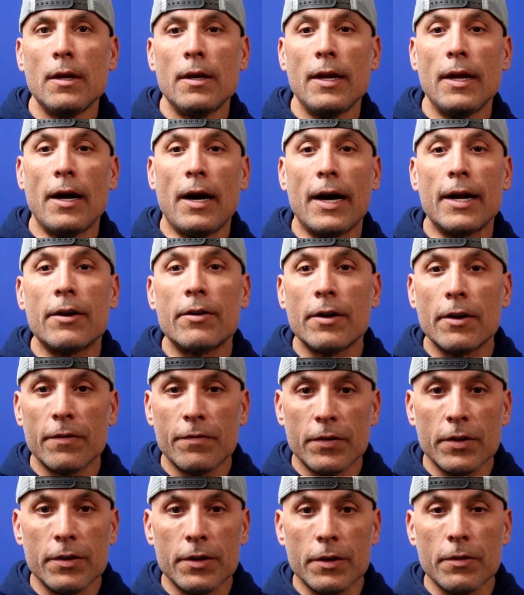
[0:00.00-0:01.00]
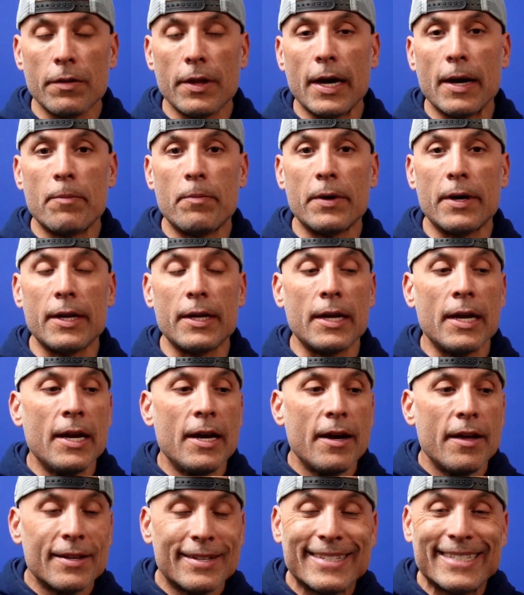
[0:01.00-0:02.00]
Now, I don't know if you knew that, but
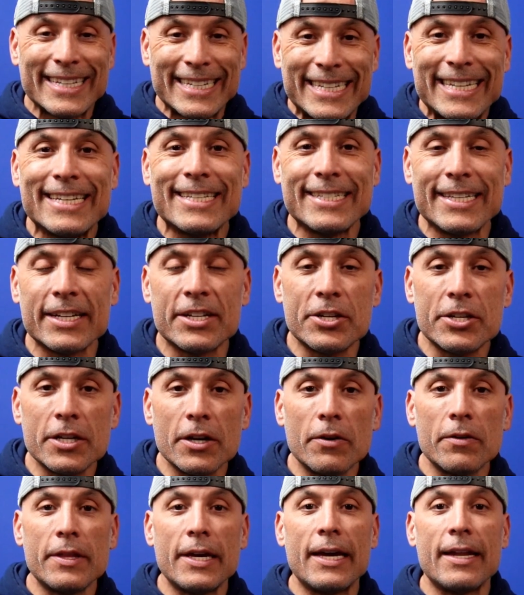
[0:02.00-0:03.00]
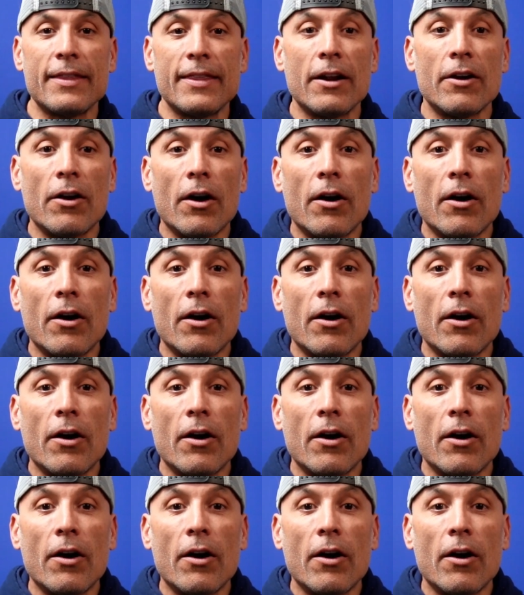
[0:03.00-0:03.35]
statistics show that there